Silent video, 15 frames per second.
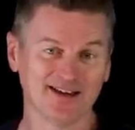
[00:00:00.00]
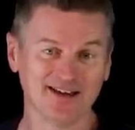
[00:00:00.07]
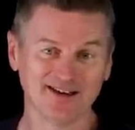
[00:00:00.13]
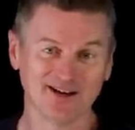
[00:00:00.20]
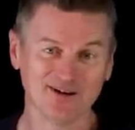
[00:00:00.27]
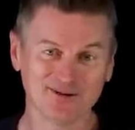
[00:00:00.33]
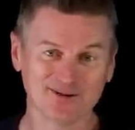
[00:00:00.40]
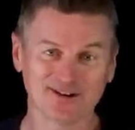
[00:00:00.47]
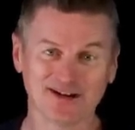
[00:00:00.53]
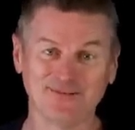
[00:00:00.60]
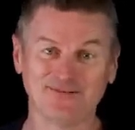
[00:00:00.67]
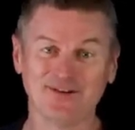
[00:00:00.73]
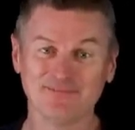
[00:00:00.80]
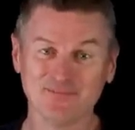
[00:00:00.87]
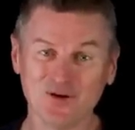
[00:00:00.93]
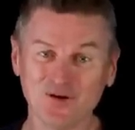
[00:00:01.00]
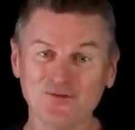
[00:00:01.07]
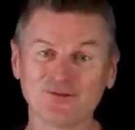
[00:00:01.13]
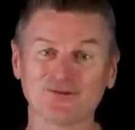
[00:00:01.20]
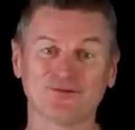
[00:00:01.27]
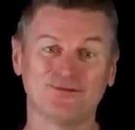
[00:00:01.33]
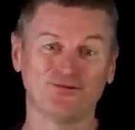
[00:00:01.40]
It knows that if it
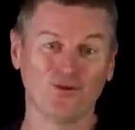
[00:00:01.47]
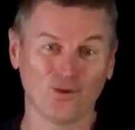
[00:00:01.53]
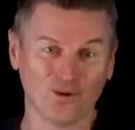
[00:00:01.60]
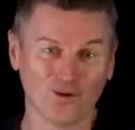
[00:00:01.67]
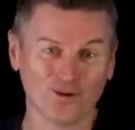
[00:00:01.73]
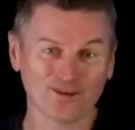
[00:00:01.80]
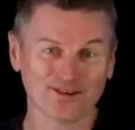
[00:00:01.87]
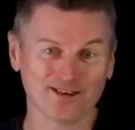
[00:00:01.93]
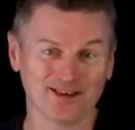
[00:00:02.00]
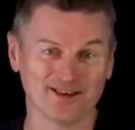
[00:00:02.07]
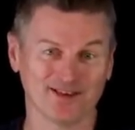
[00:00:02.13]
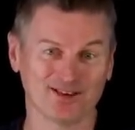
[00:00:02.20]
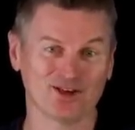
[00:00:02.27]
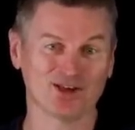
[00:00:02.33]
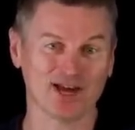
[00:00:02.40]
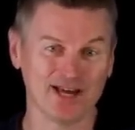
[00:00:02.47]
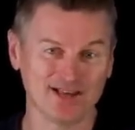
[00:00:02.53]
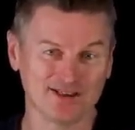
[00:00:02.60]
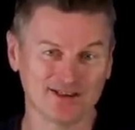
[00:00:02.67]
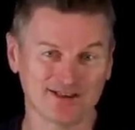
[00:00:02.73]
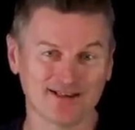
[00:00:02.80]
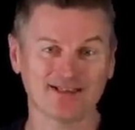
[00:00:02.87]
moves forwards, it
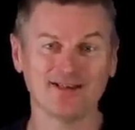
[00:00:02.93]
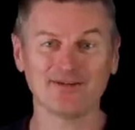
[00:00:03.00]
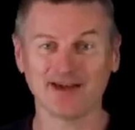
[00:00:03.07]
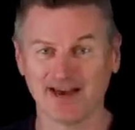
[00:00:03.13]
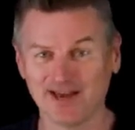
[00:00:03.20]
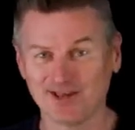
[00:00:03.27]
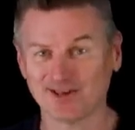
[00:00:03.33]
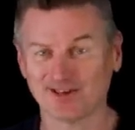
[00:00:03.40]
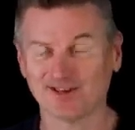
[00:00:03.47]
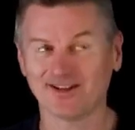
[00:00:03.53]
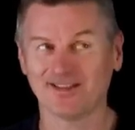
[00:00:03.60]
changes its location,